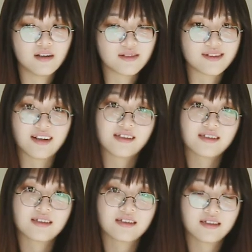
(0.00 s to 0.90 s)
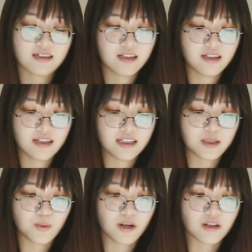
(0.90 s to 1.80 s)
or dust.
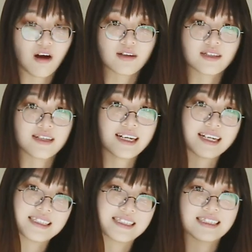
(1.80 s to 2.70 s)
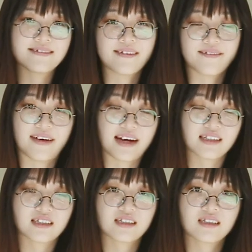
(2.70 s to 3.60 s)
It will cause a hazy
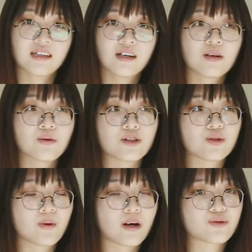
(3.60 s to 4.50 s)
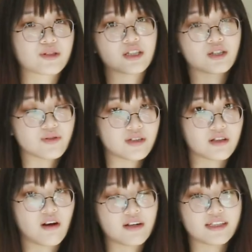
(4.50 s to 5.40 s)
effect, which will reduce the
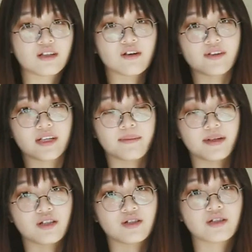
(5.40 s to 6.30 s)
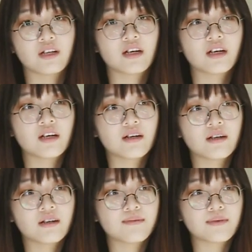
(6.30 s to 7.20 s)
quality of the image.
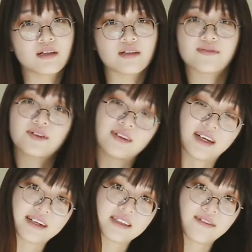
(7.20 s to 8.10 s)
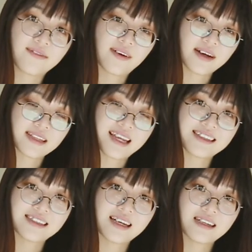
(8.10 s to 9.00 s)
But if you like the effect
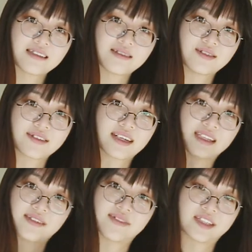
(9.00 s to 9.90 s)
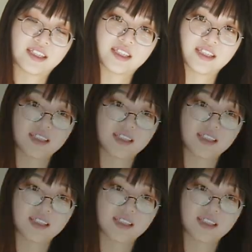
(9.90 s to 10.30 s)
like that, you can leave it there.